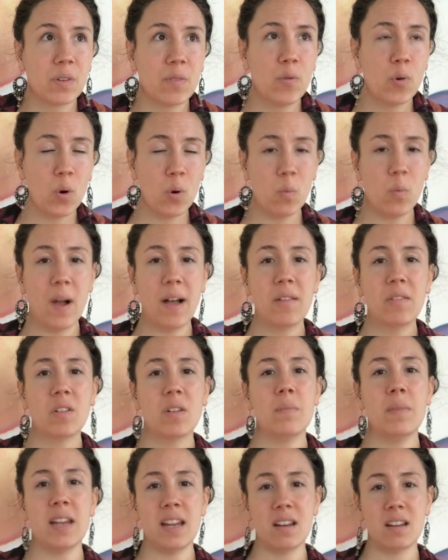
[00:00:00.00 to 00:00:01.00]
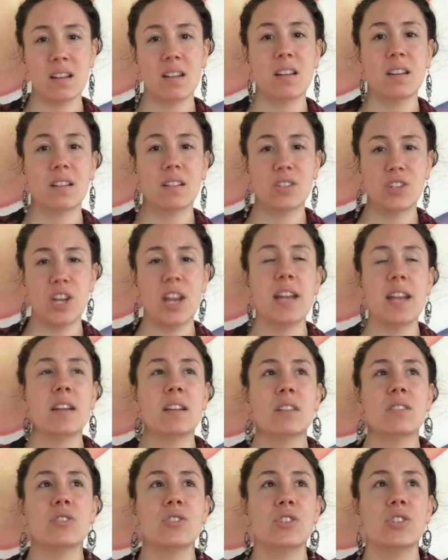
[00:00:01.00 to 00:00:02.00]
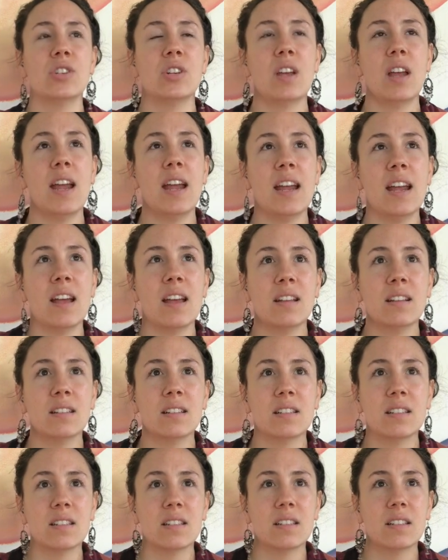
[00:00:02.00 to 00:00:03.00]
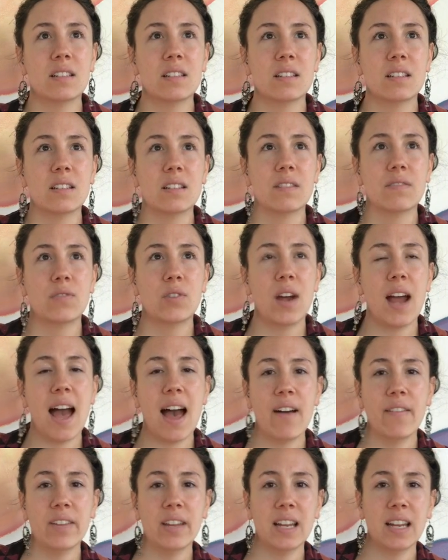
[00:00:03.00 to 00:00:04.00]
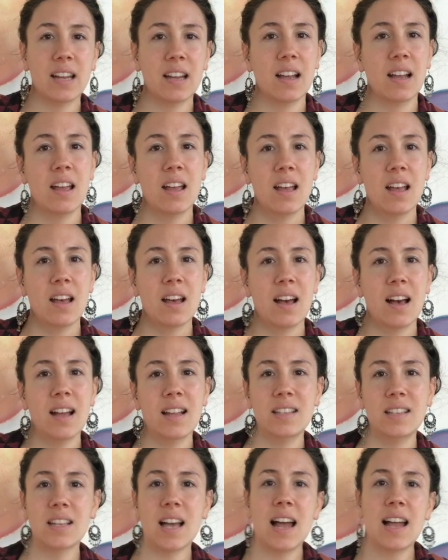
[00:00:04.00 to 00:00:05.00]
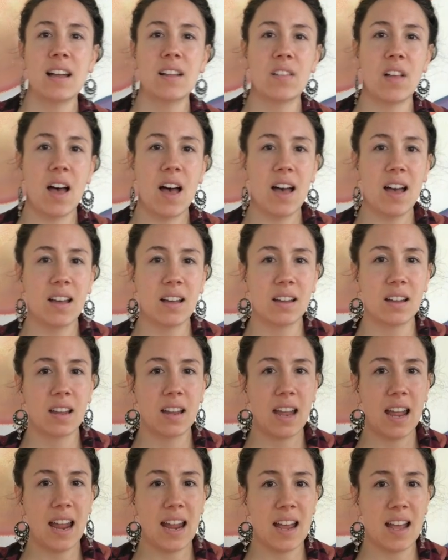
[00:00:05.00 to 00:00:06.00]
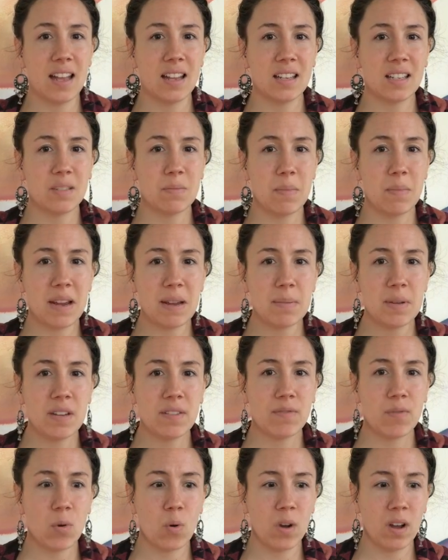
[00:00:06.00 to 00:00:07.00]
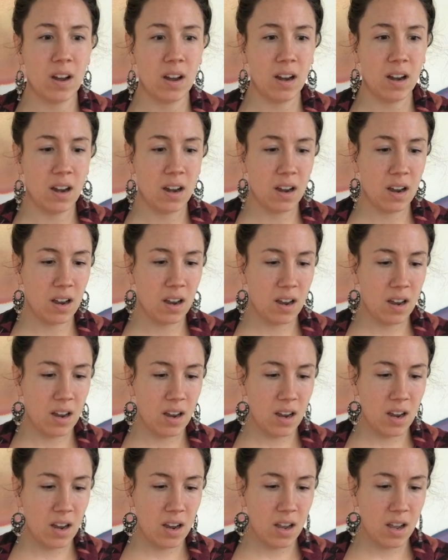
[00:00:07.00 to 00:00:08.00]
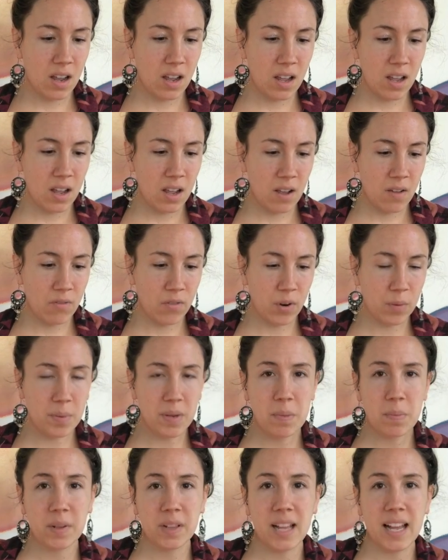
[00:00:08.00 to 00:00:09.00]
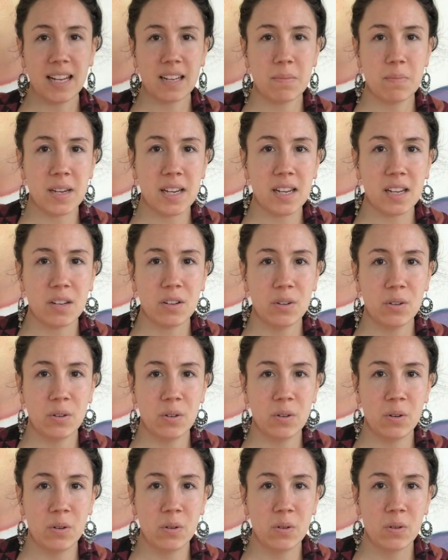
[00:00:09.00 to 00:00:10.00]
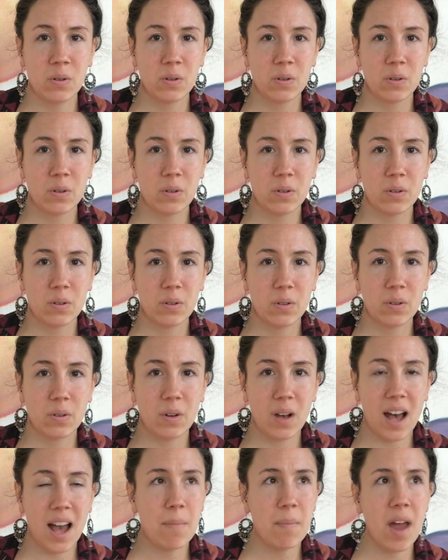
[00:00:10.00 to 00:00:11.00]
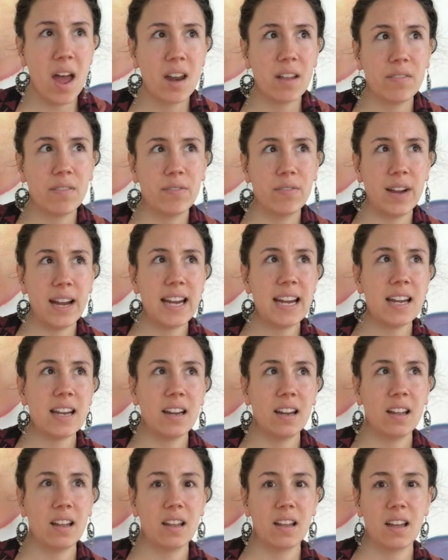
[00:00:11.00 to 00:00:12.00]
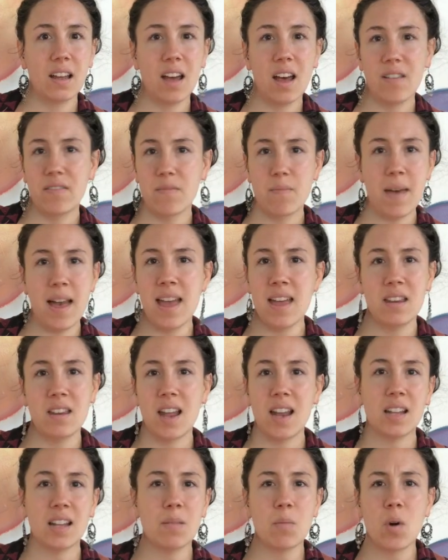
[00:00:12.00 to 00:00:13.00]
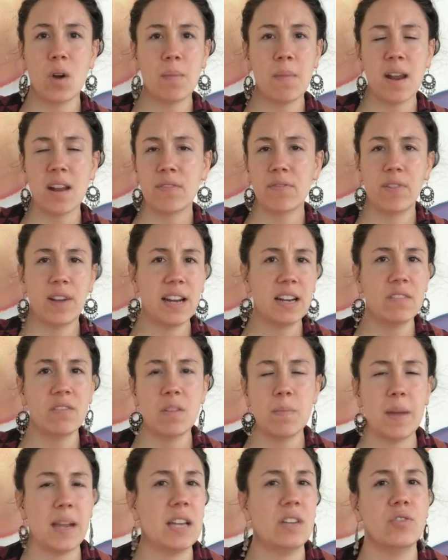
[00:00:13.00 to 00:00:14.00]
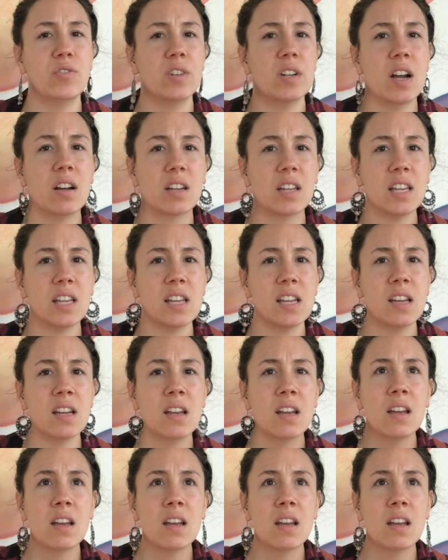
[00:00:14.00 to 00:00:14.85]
for welcoming change and for having a dialogue, and maybe for people like me who, I'm not afraid of men anymore. I'm not afraid of the patriarchy.